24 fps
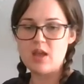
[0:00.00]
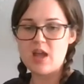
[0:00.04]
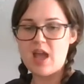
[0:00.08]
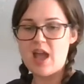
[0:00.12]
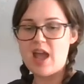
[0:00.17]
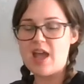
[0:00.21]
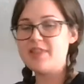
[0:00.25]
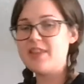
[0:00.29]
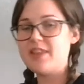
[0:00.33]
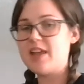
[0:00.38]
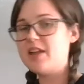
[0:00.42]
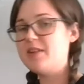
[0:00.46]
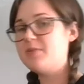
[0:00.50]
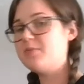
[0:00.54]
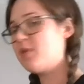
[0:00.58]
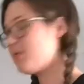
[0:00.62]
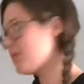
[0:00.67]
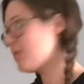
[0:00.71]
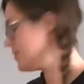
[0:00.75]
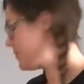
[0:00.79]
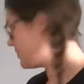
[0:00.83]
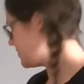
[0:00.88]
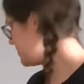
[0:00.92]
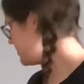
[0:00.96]
And then what
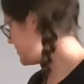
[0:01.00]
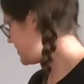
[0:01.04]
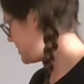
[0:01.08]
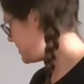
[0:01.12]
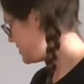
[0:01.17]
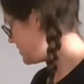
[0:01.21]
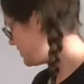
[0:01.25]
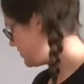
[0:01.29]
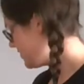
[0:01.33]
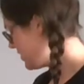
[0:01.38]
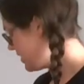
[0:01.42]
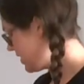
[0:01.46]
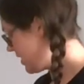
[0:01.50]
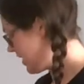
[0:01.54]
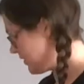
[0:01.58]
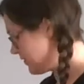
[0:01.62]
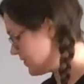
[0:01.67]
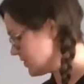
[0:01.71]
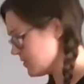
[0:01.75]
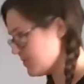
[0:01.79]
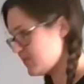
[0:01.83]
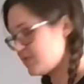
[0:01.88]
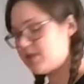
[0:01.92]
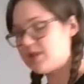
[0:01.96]
we would be doing
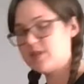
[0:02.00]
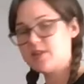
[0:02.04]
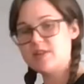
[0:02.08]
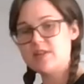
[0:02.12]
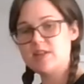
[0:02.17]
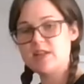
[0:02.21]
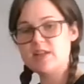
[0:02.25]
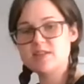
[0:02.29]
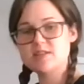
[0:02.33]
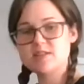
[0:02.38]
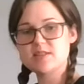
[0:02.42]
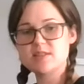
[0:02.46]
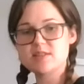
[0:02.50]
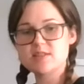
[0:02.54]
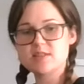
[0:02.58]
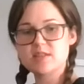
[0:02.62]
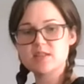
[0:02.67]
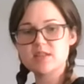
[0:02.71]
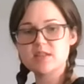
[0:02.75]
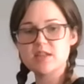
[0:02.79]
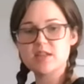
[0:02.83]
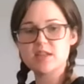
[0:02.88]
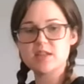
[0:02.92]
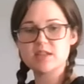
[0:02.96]
after we're done this
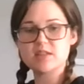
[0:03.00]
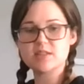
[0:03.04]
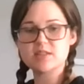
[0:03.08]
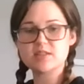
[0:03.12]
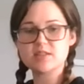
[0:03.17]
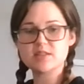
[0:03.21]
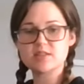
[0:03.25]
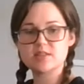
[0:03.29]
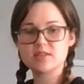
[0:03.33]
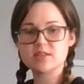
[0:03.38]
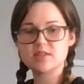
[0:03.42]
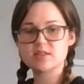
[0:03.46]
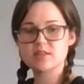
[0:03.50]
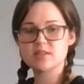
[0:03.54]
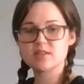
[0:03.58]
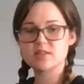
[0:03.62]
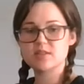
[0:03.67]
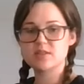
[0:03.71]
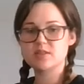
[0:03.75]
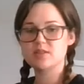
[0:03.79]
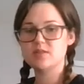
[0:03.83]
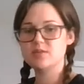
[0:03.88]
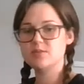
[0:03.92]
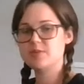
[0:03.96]
is,
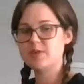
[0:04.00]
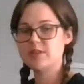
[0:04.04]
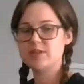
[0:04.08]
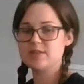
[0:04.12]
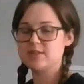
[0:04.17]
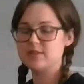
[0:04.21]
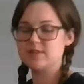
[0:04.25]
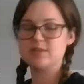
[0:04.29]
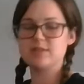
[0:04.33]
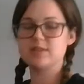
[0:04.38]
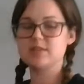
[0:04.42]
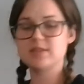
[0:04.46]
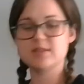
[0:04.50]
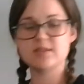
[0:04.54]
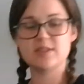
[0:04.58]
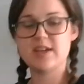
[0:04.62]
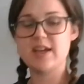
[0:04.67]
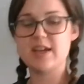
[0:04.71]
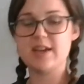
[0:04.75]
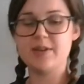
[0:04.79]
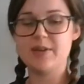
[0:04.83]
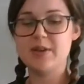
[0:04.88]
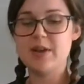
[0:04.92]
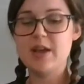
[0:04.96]

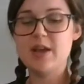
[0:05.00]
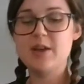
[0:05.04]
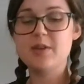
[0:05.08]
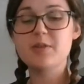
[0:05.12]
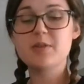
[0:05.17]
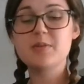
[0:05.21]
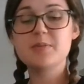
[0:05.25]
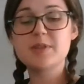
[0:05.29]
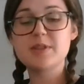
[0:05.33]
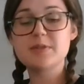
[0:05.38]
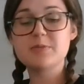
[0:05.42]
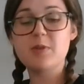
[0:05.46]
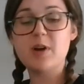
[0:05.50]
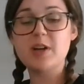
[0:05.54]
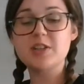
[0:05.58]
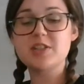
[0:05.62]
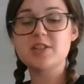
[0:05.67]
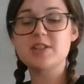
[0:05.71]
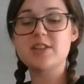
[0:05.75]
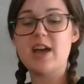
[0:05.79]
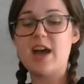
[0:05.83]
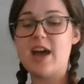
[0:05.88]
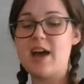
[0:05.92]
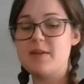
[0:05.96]
we would be washing
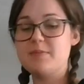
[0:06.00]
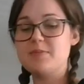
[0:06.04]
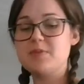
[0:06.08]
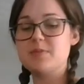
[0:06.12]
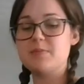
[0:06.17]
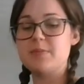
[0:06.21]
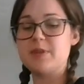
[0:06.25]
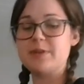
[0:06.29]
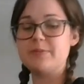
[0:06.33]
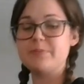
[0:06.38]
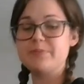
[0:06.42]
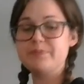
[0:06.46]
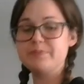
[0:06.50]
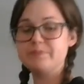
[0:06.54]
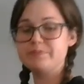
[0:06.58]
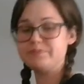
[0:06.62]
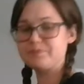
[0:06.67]
the abdomen.